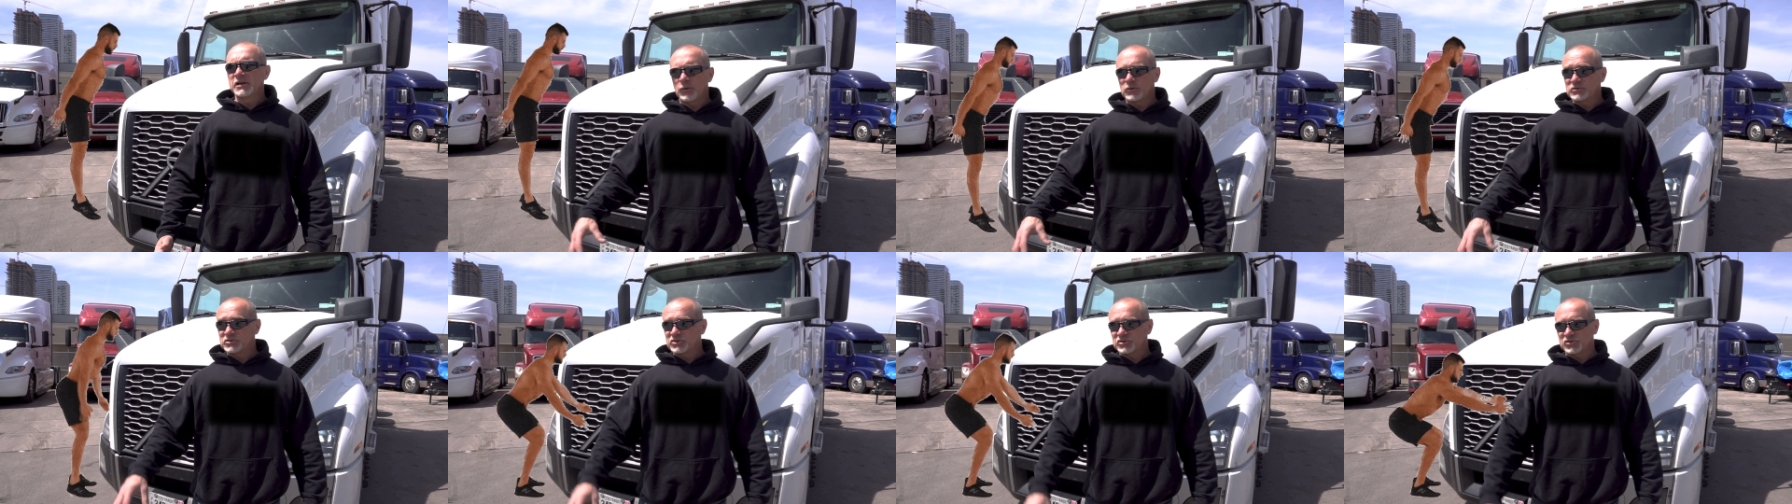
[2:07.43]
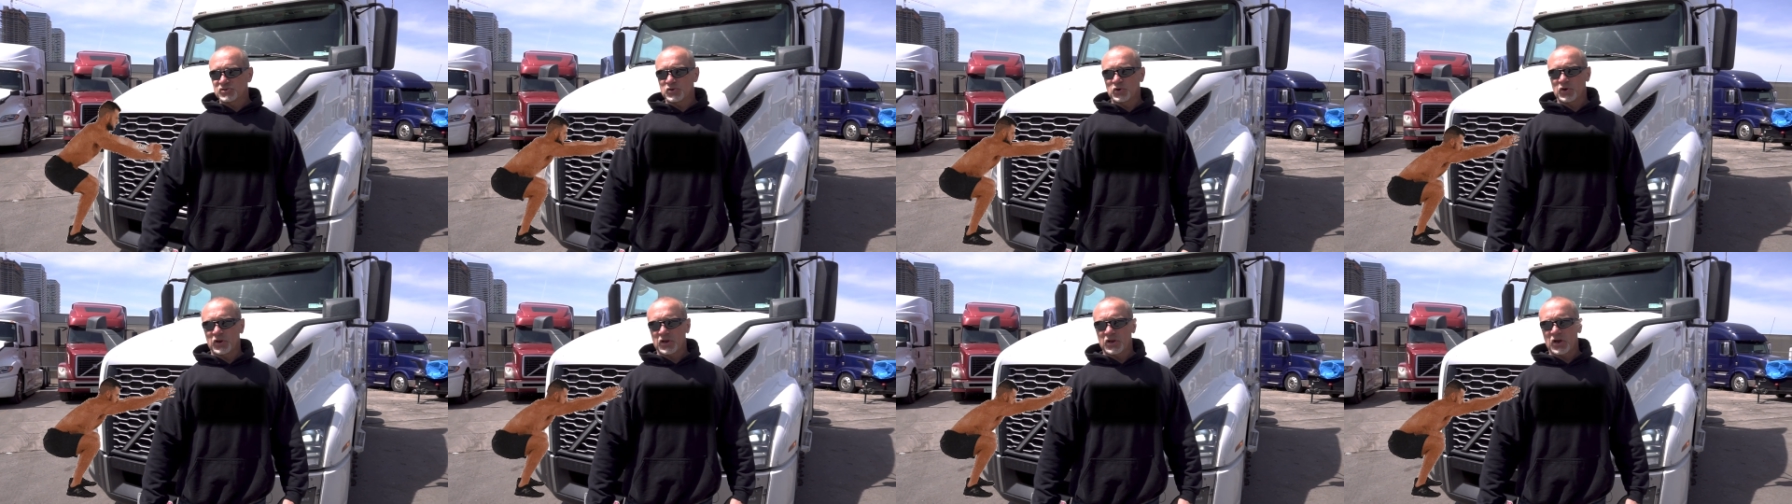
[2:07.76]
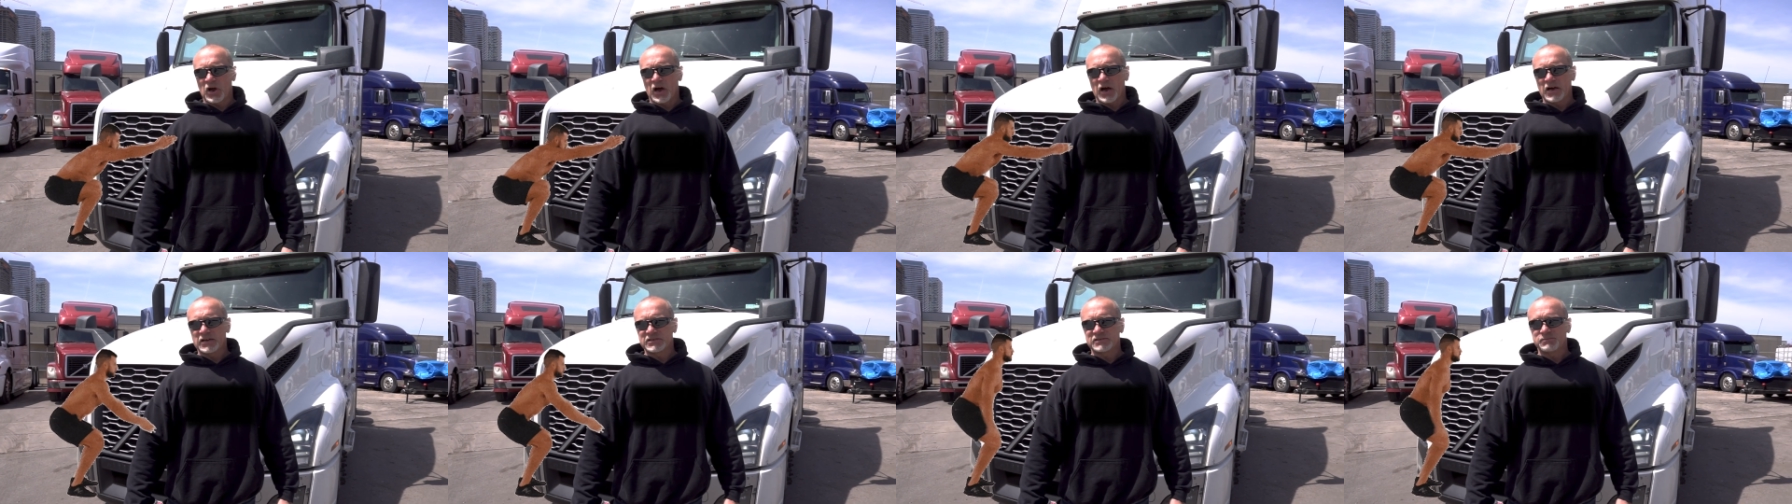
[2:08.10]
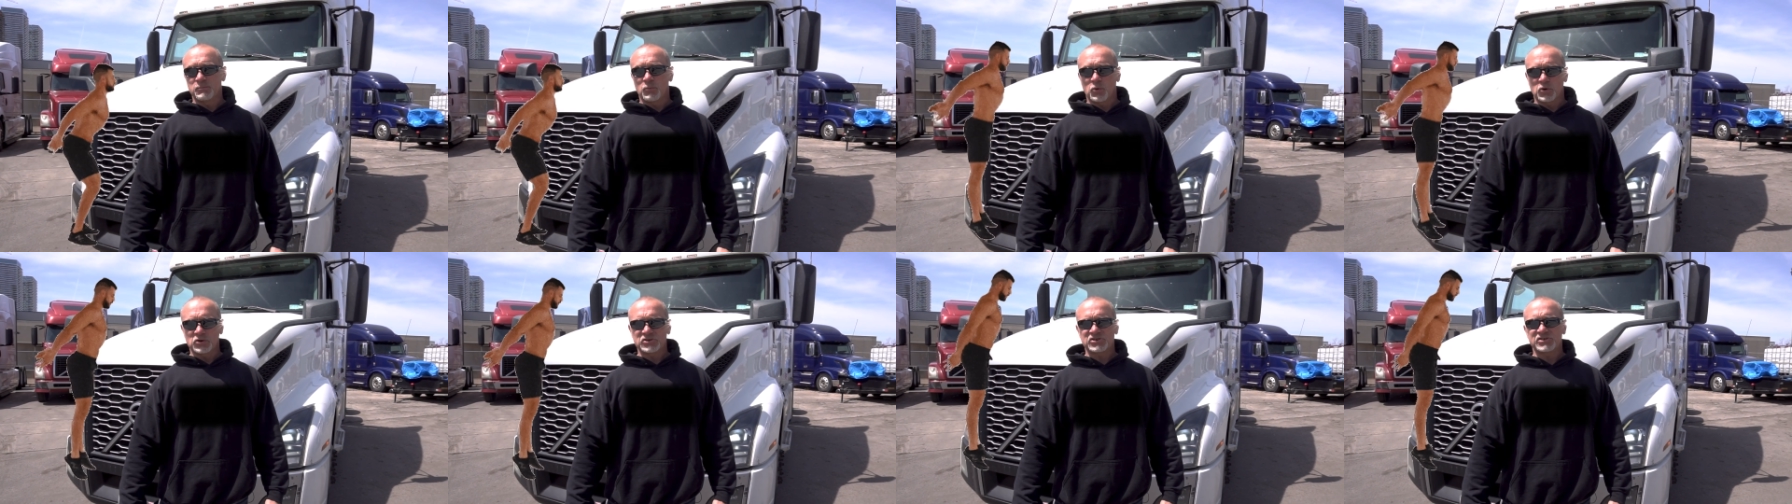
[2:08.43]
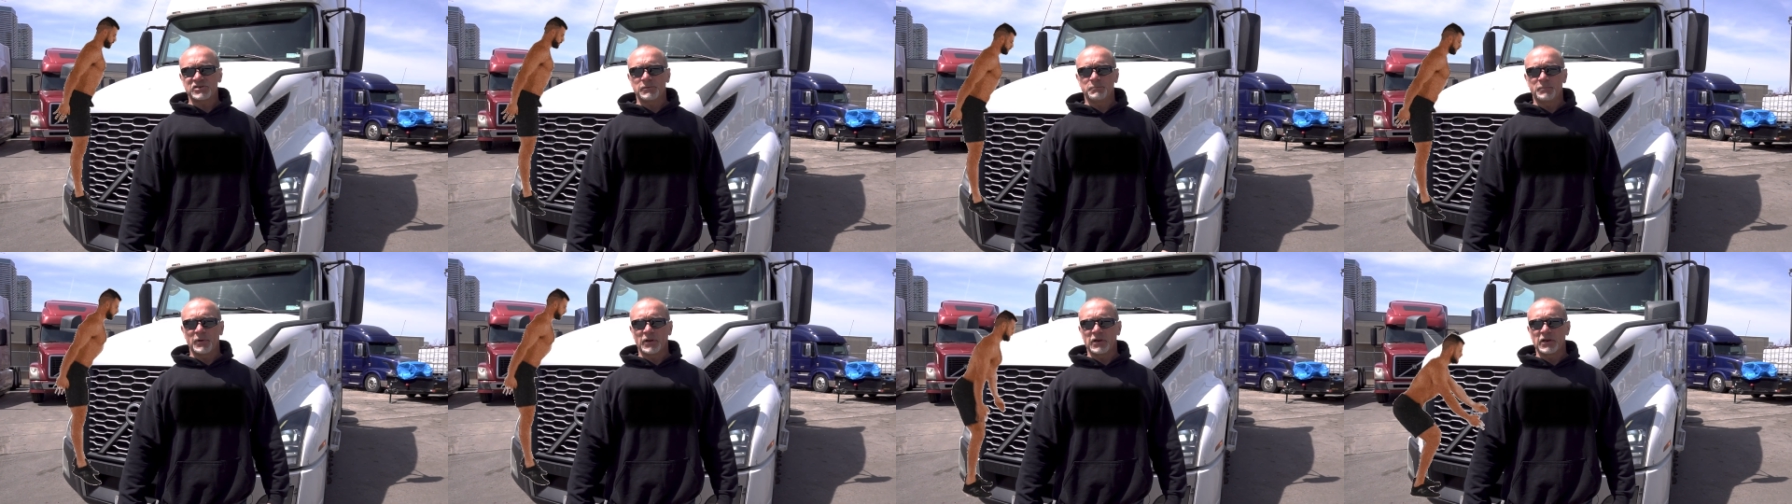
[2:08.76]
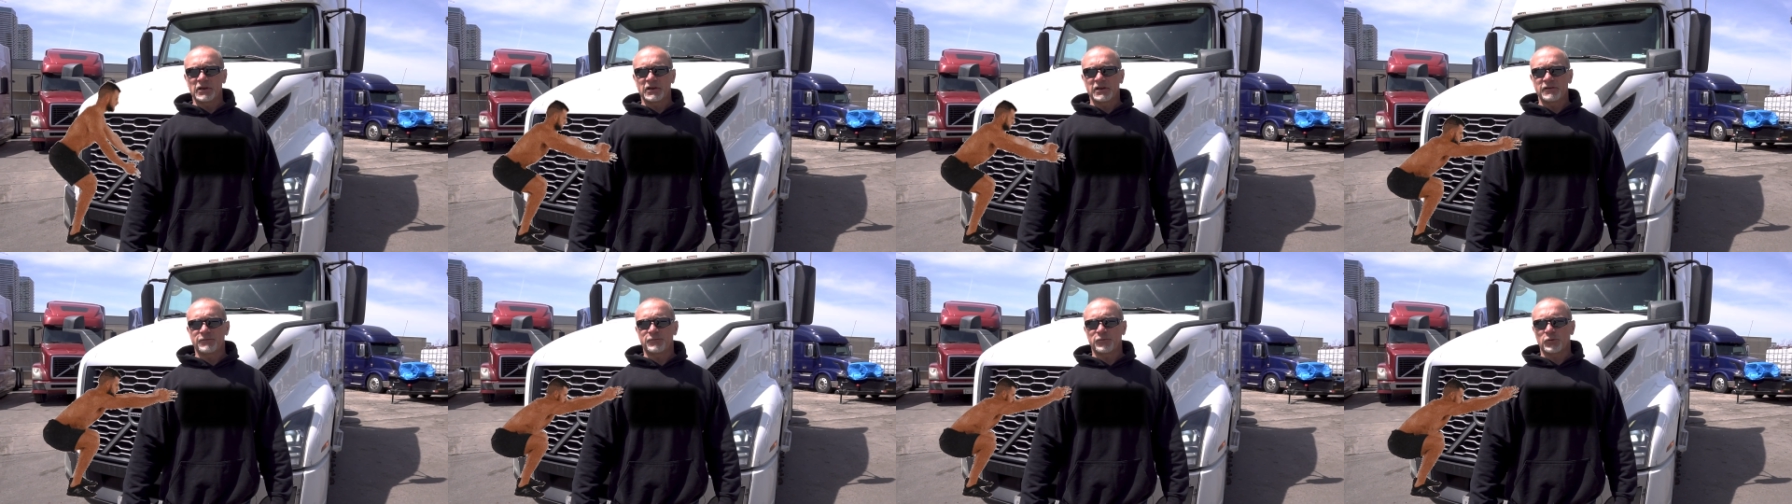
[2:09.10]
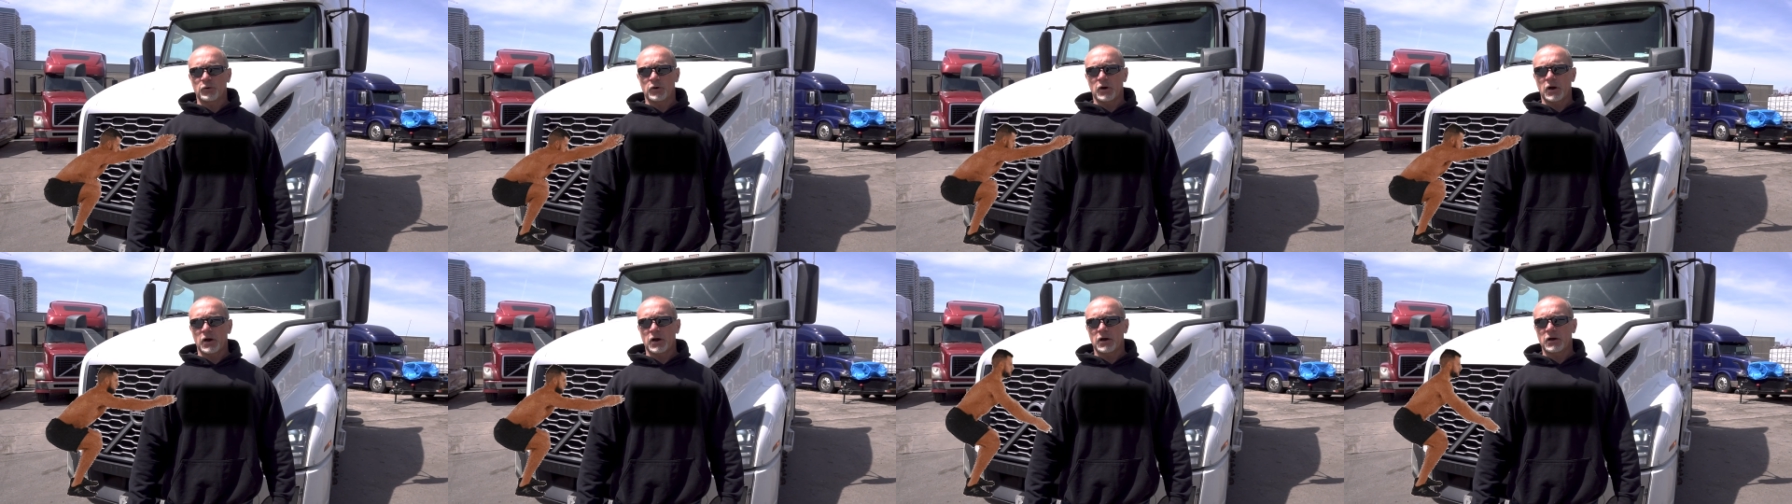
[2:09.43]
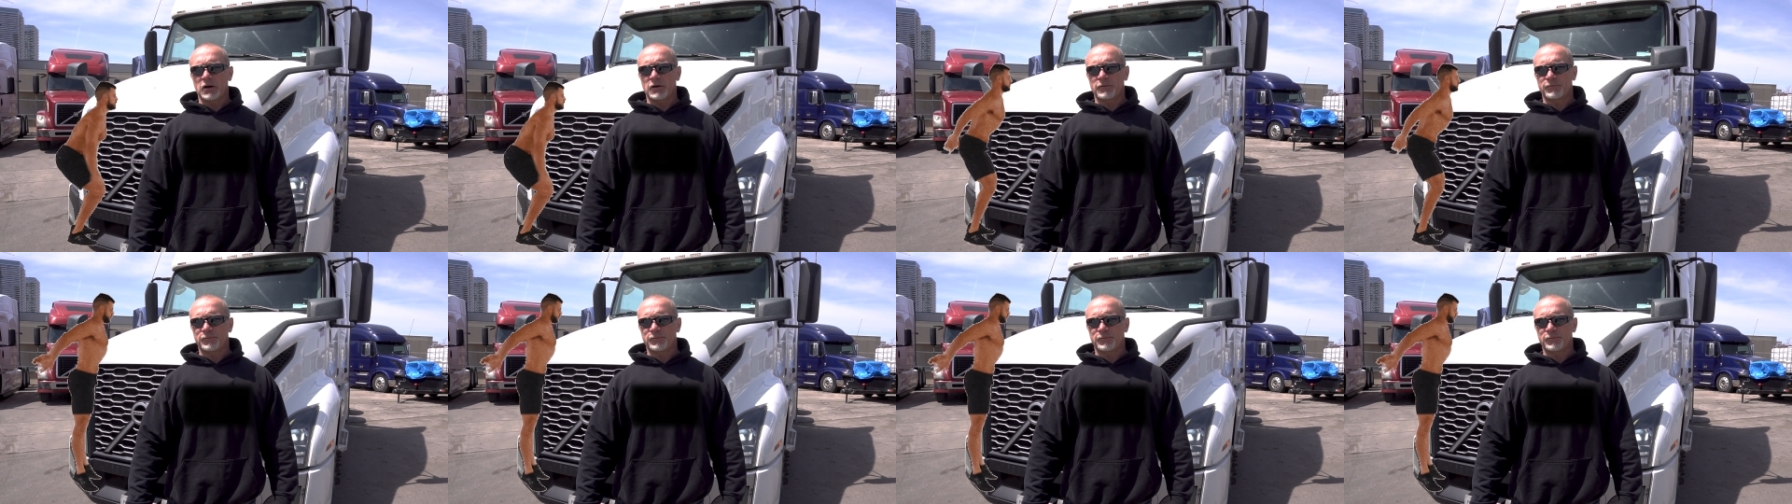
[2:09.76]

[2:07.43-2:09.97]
which is going to cause more stability for our,